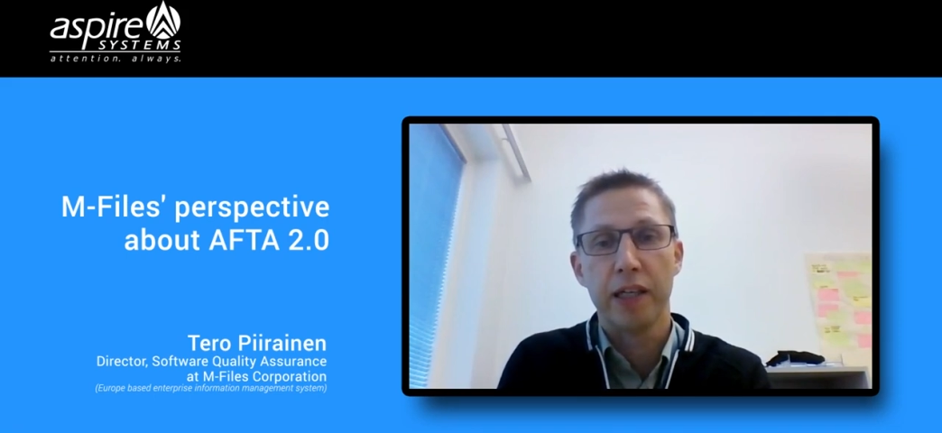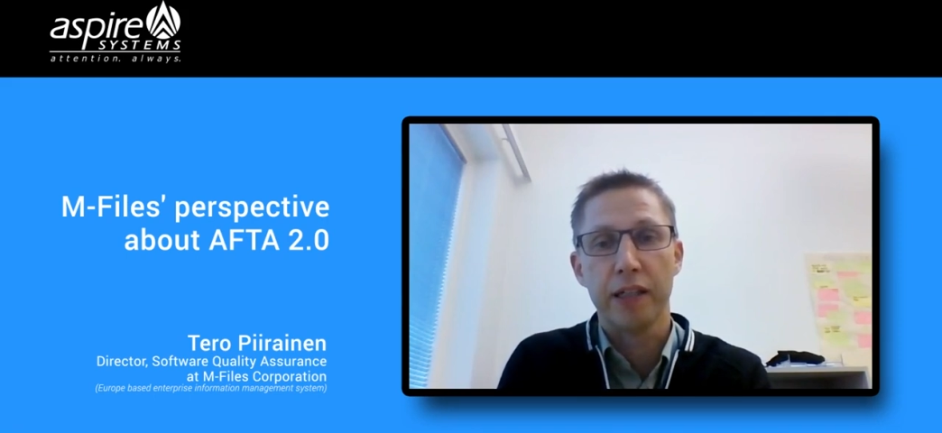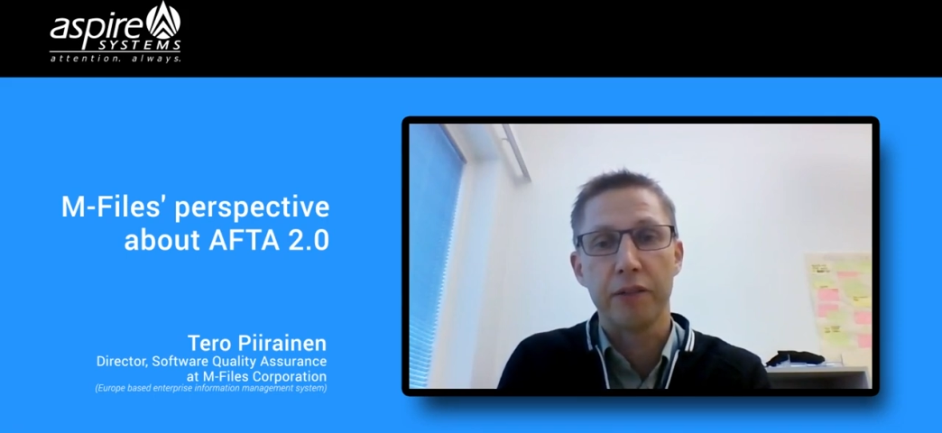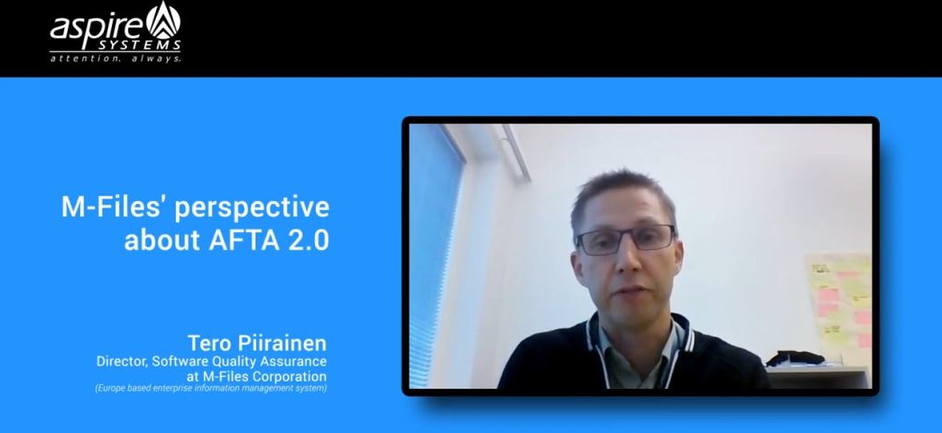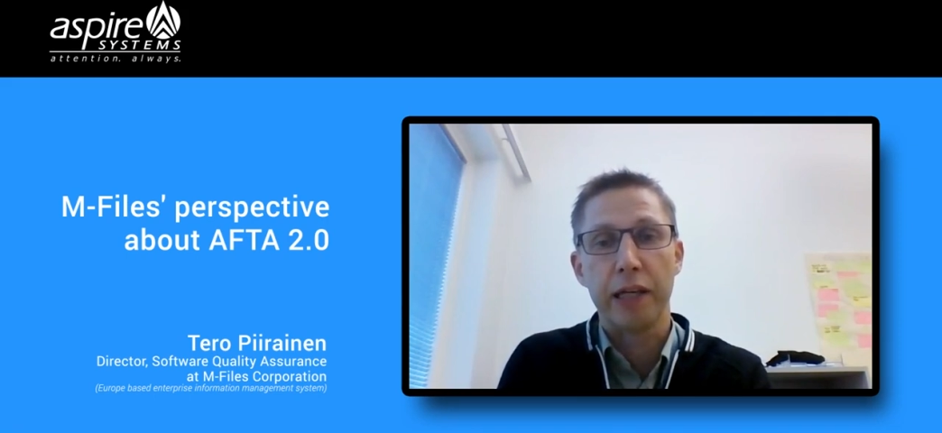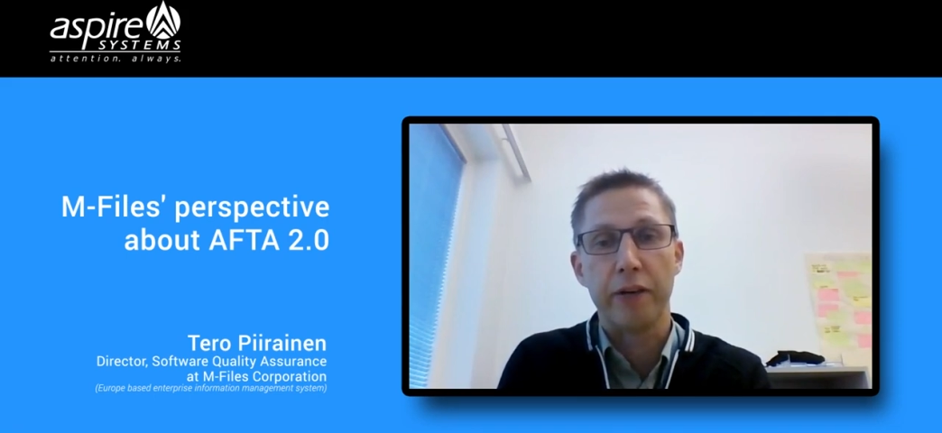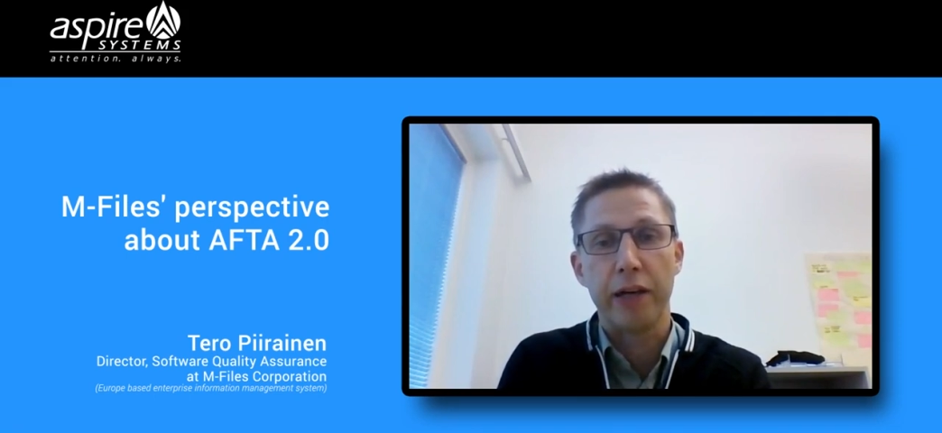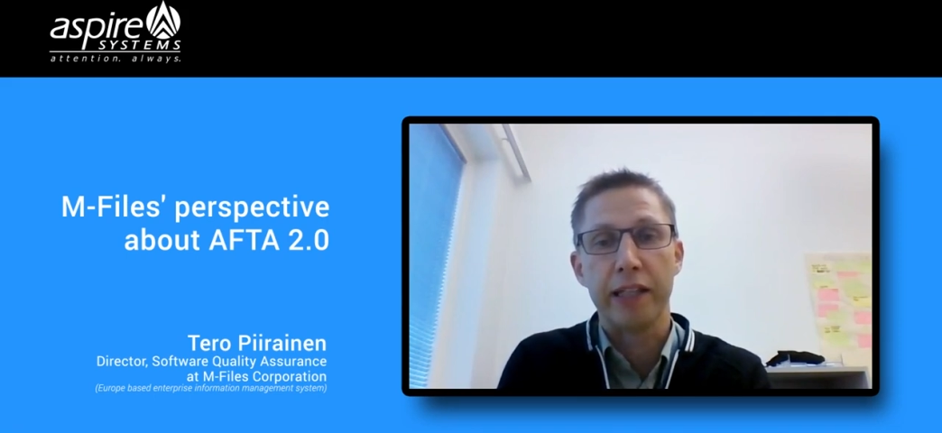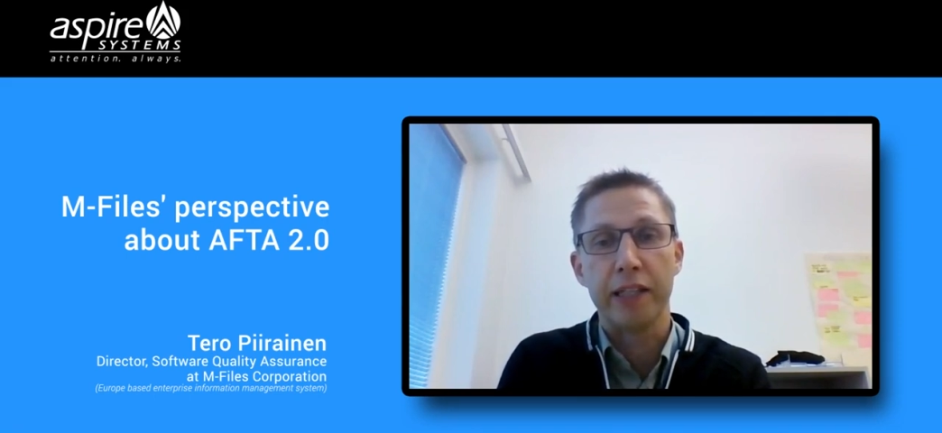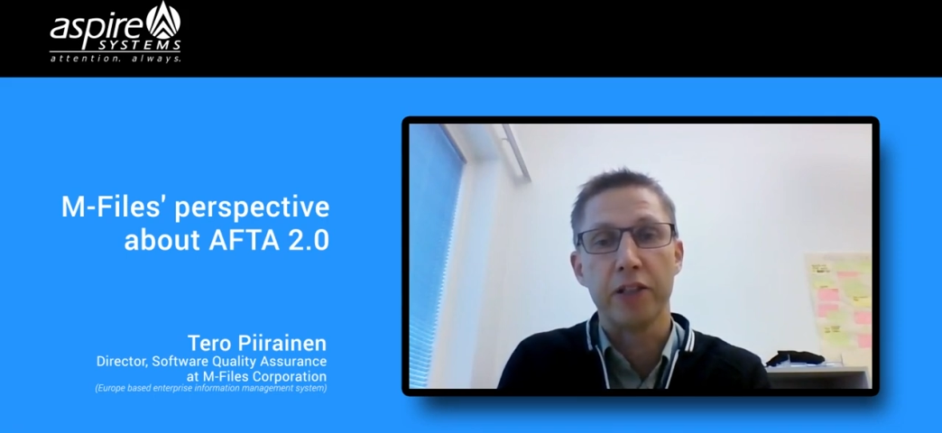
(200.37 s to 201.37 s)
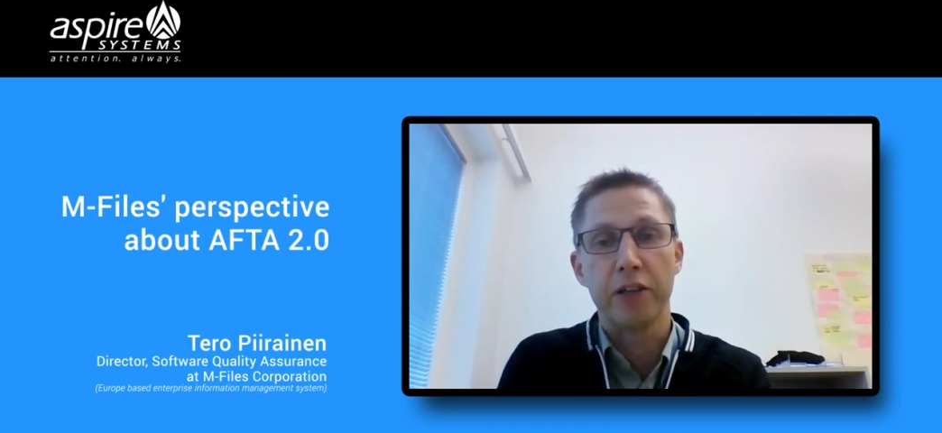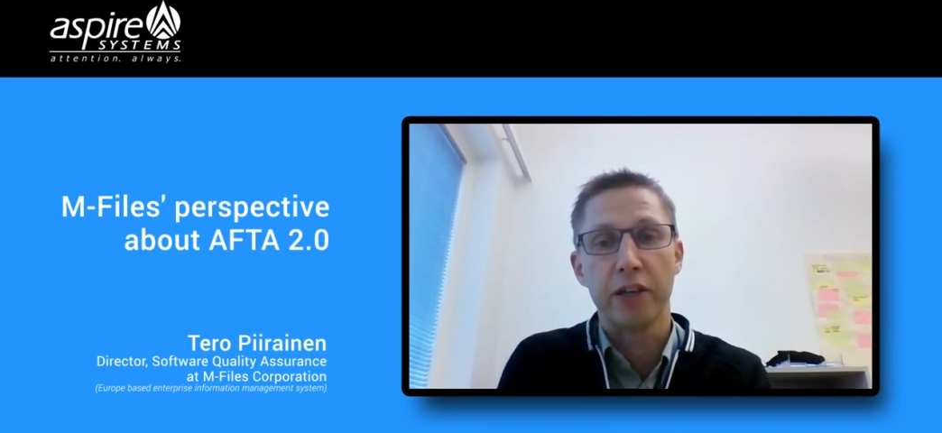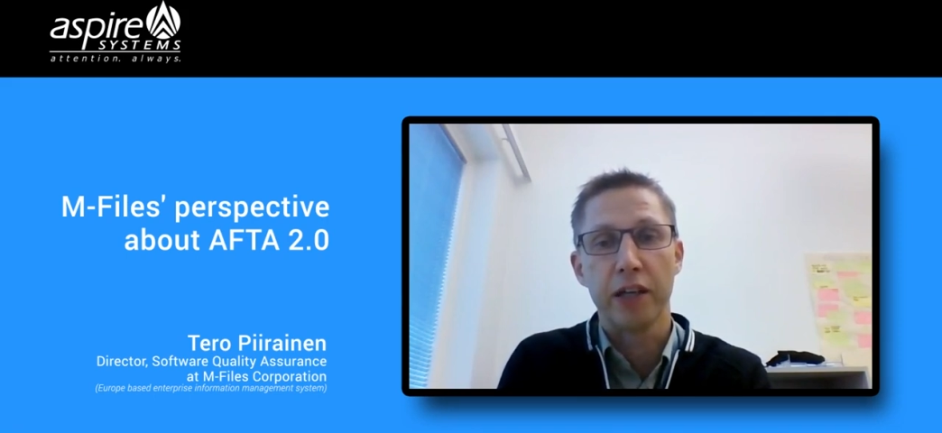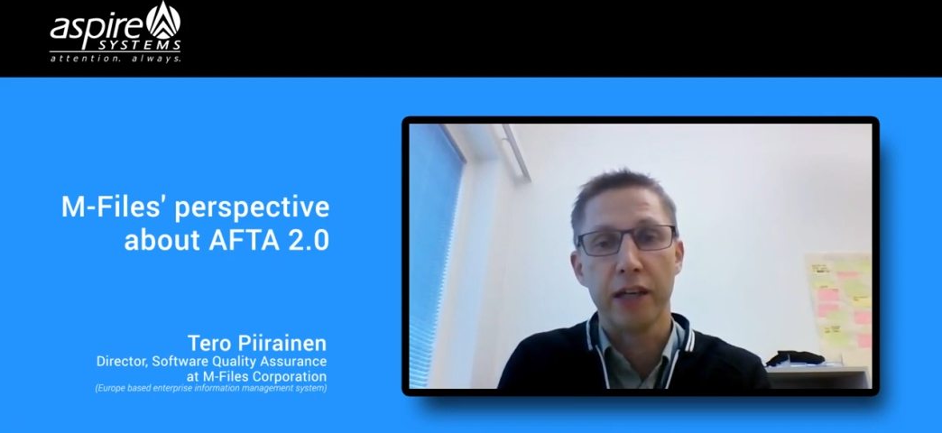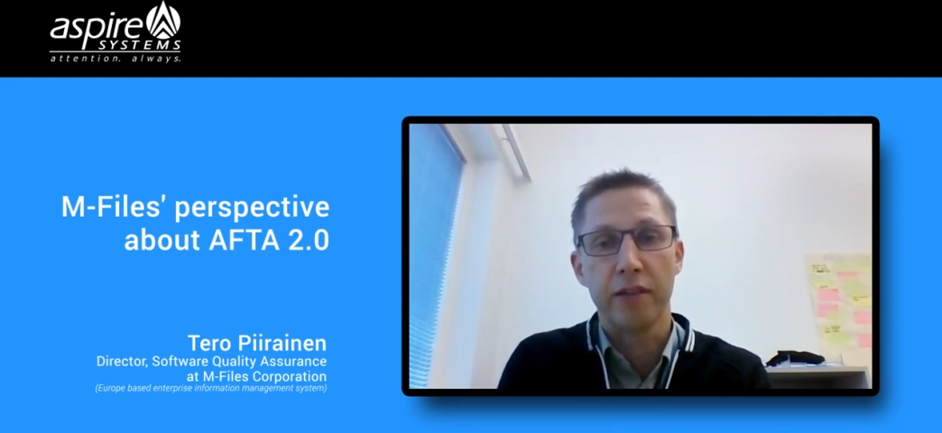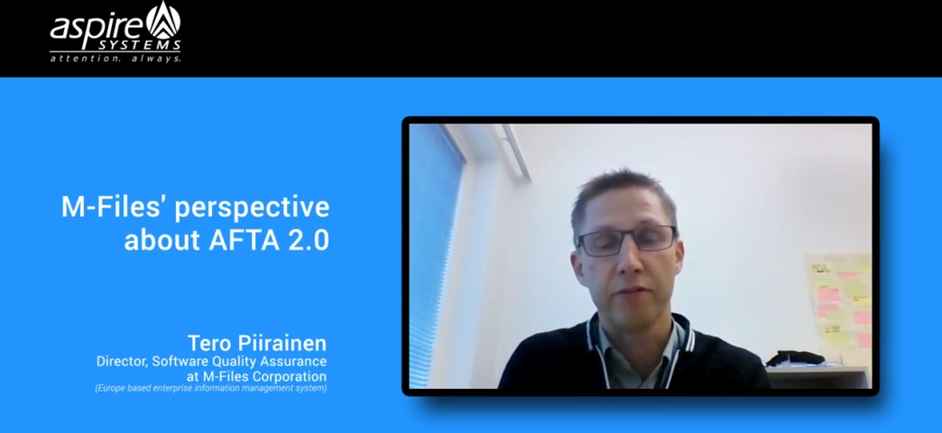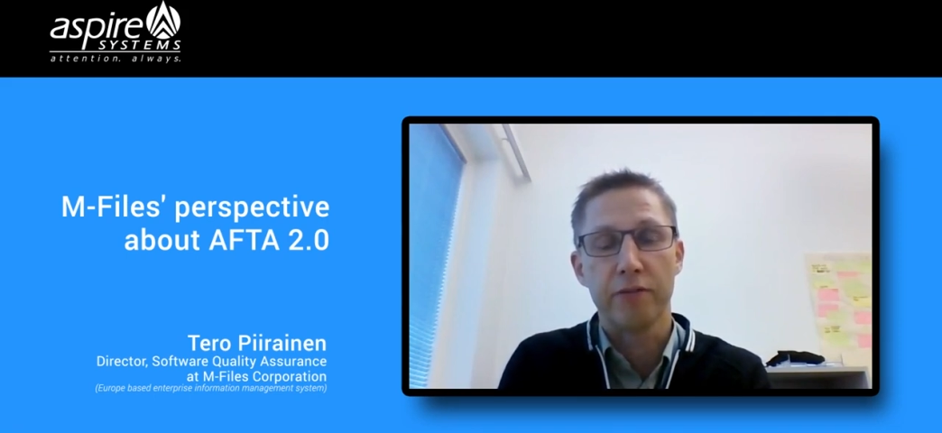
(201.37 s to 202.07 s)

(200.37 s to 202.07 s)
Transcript: that we create internally